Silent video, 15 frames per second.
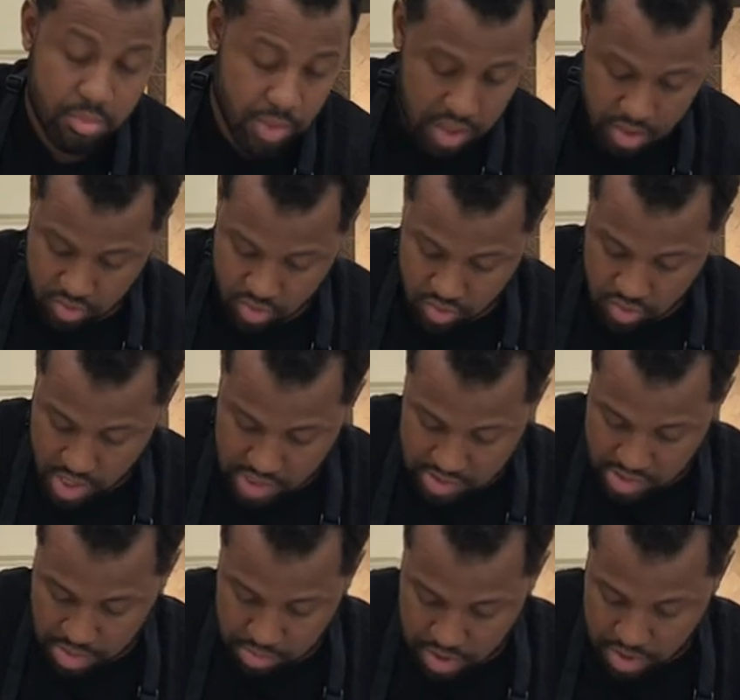Might like no dry
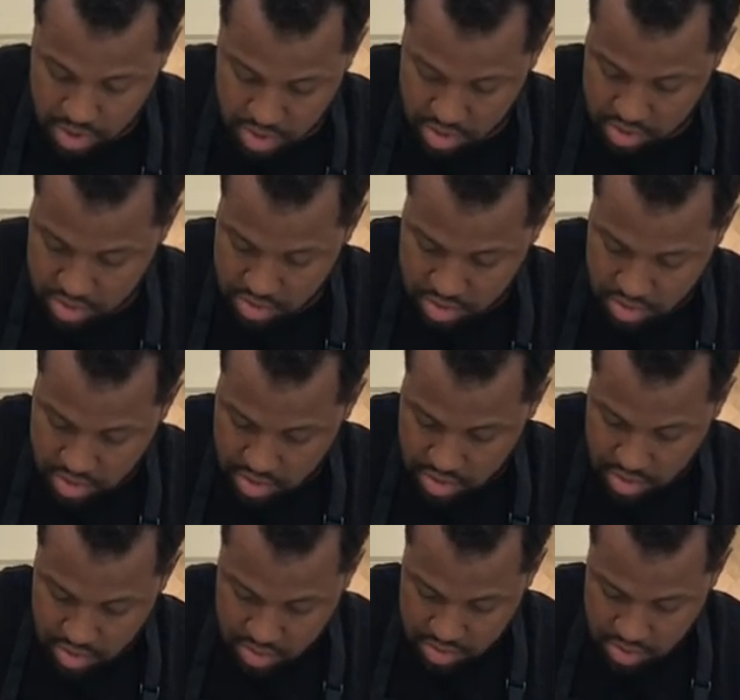salmon cake.
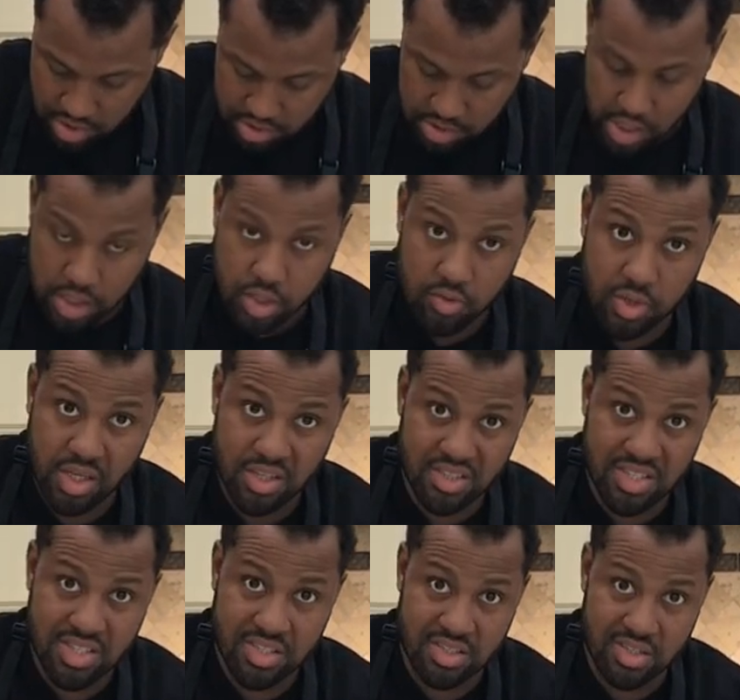Tastes like you
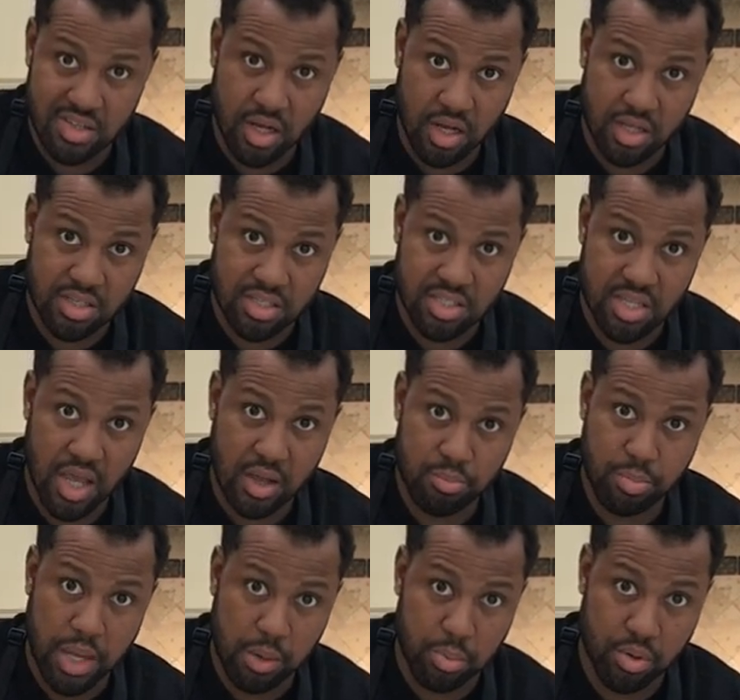eating uh,
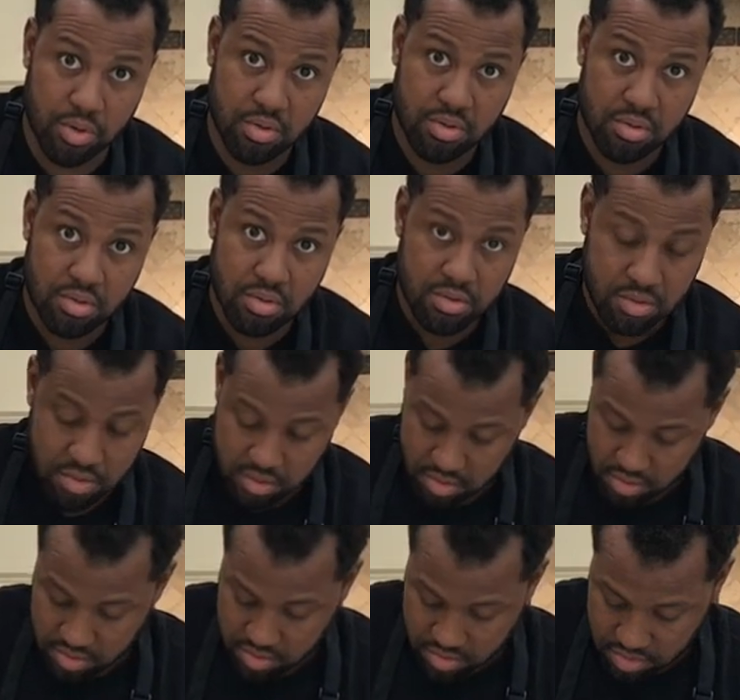sandpaper.
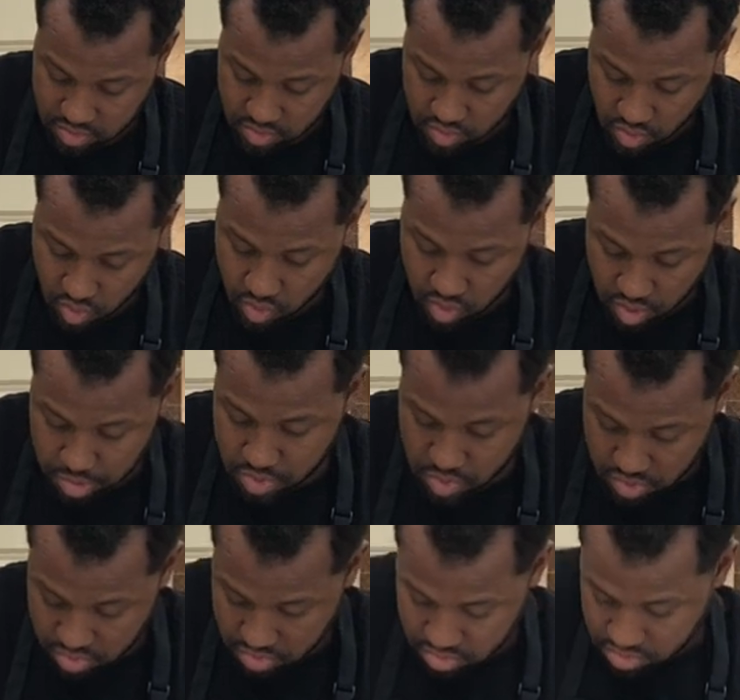It's
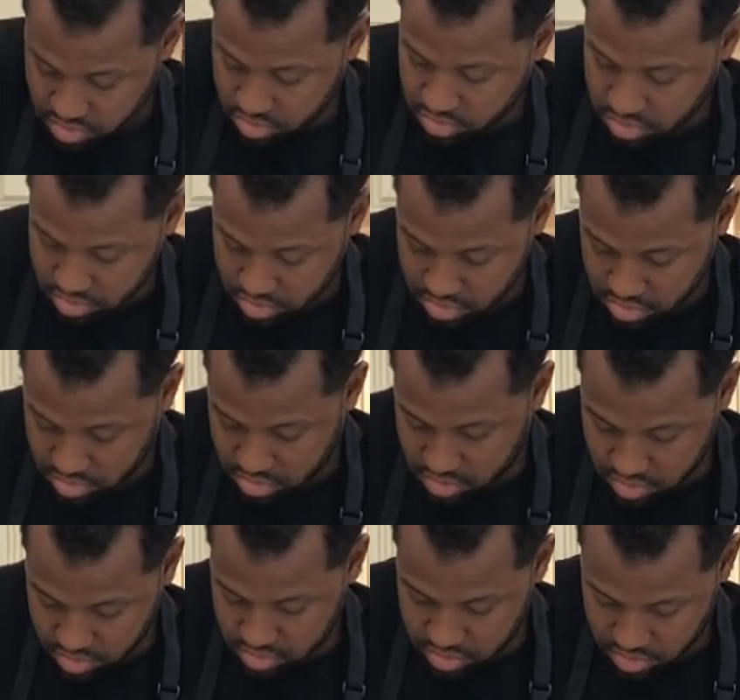horrible.
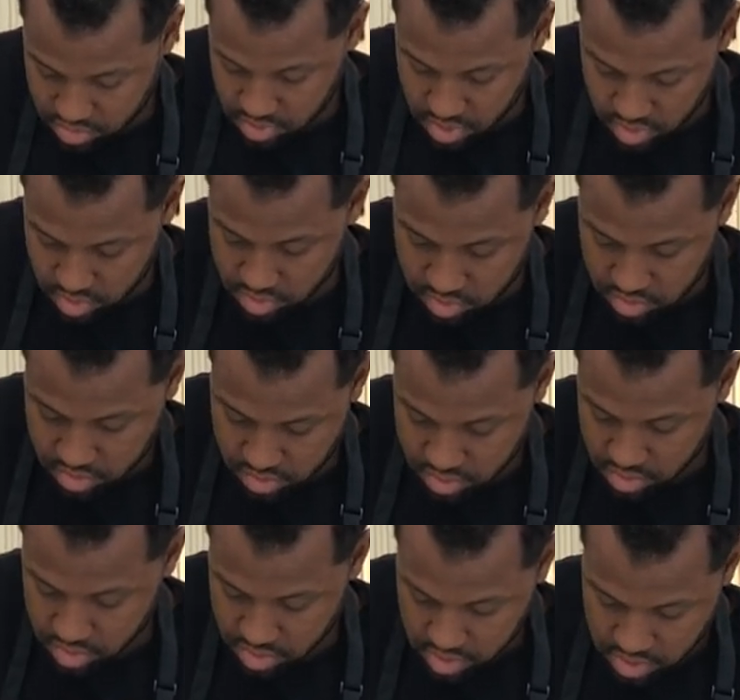So,
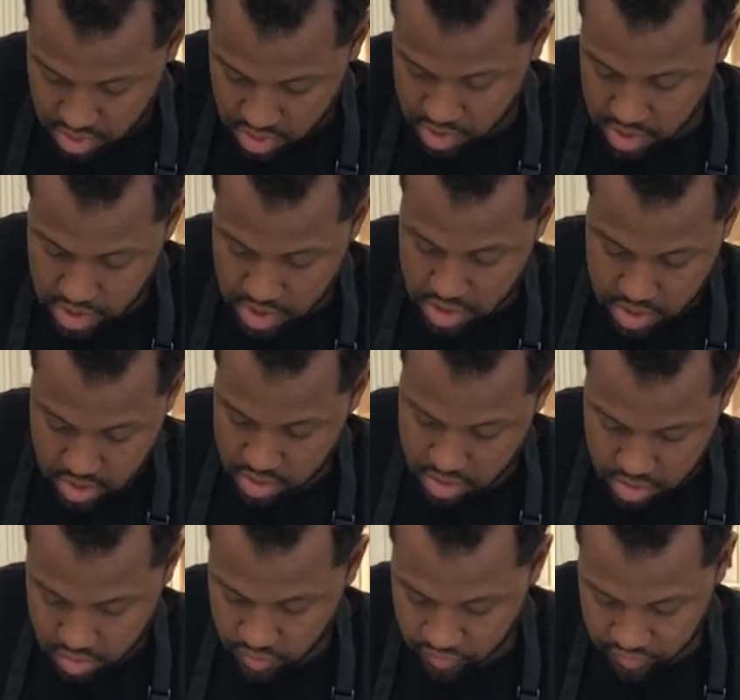again,
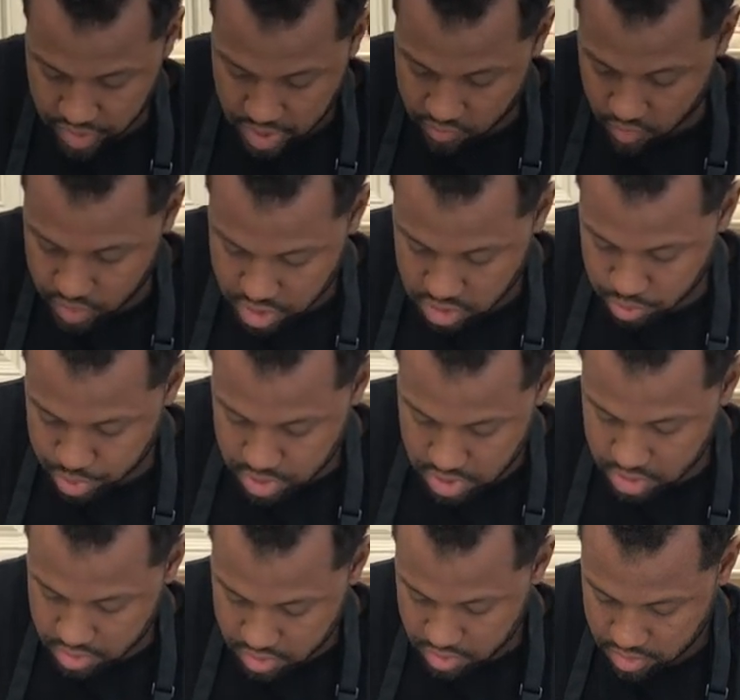favorite
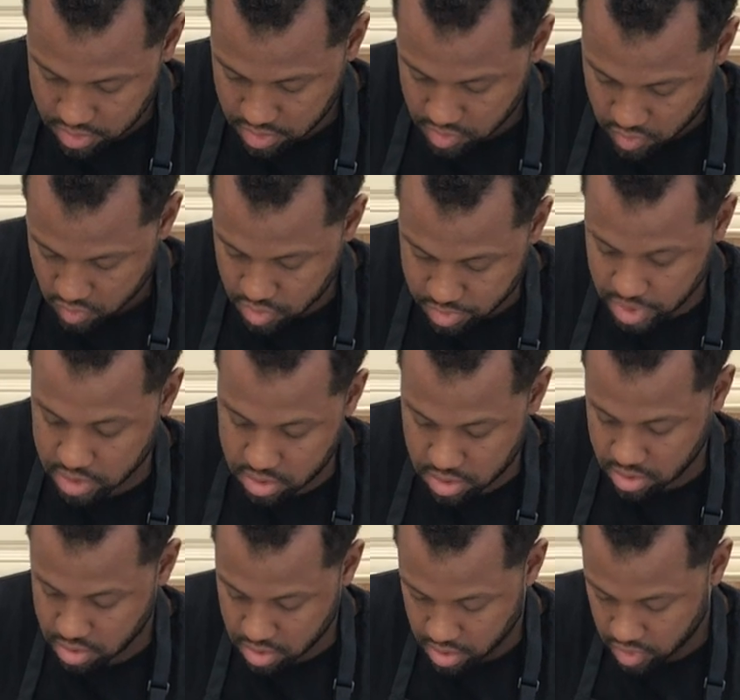recipe. We're about
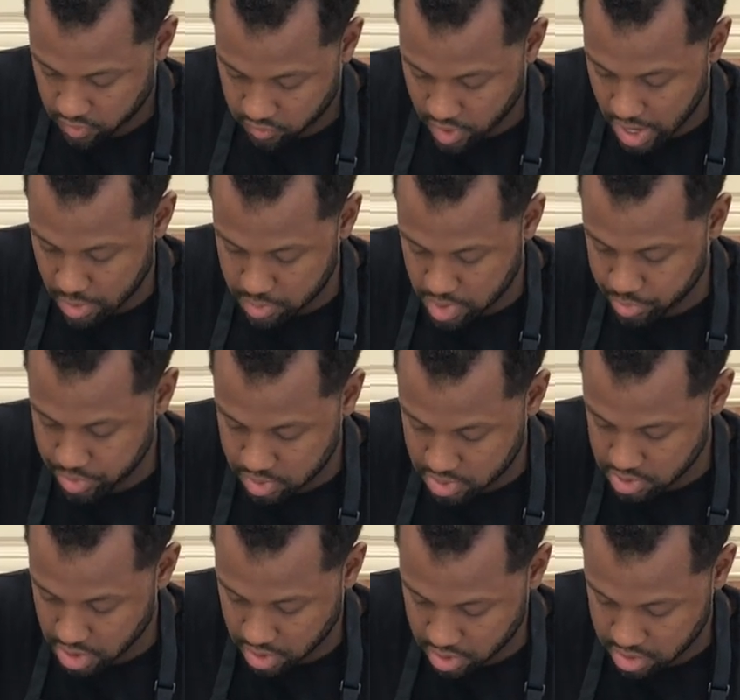to fry them up in a
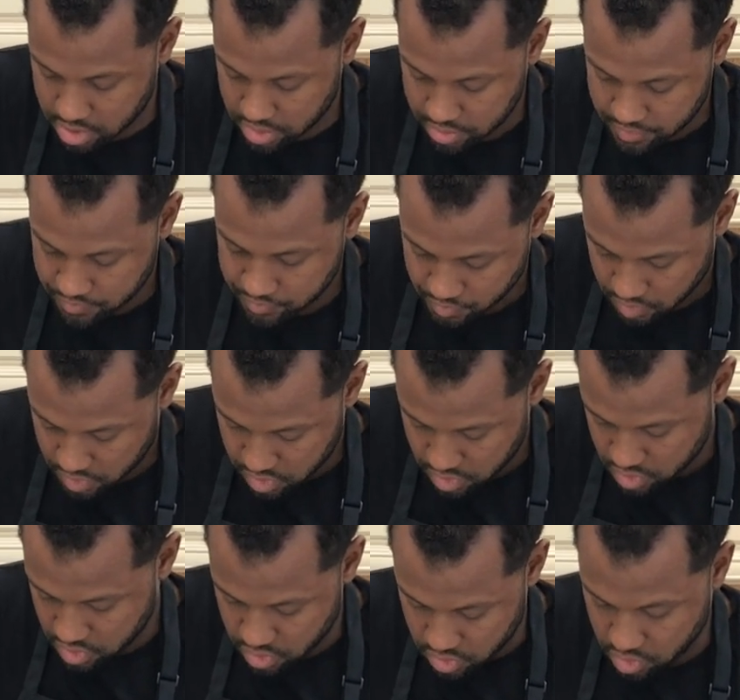second,
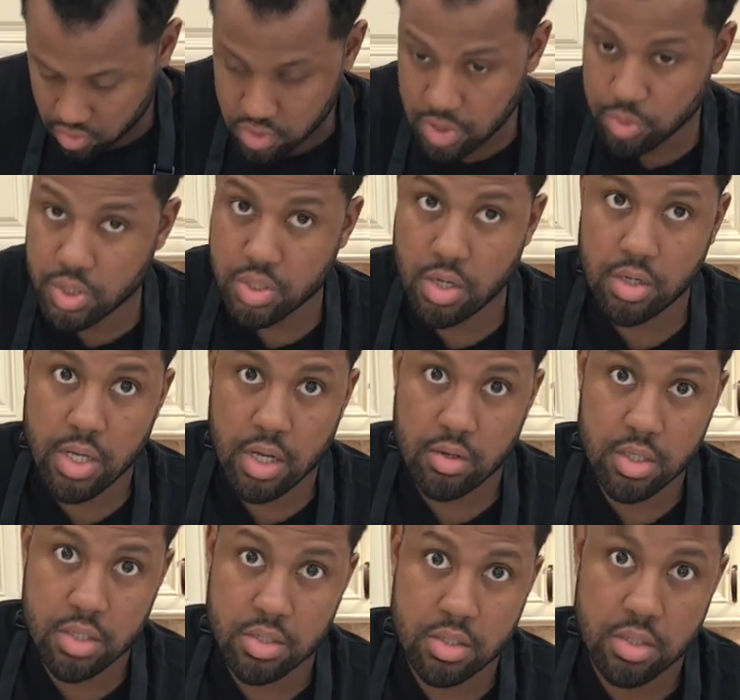and you're gonna see what the turnout
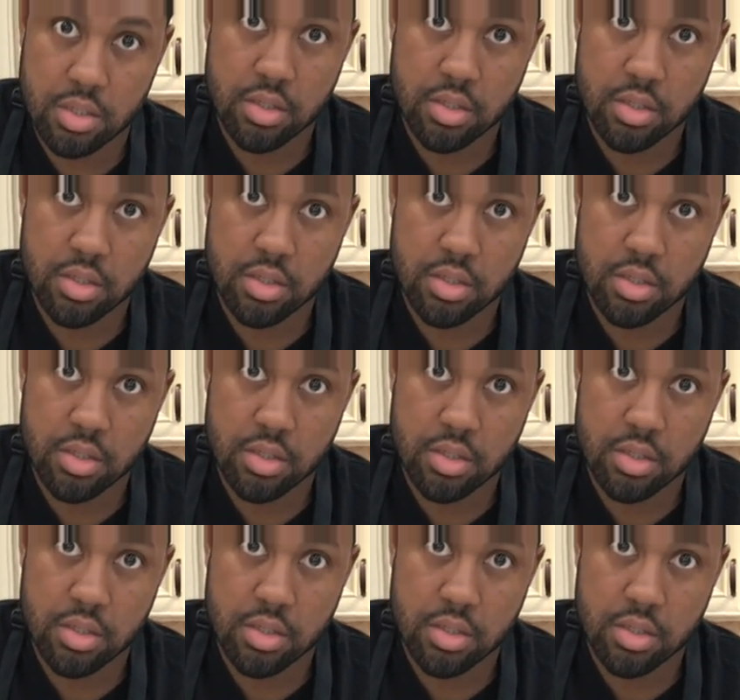is.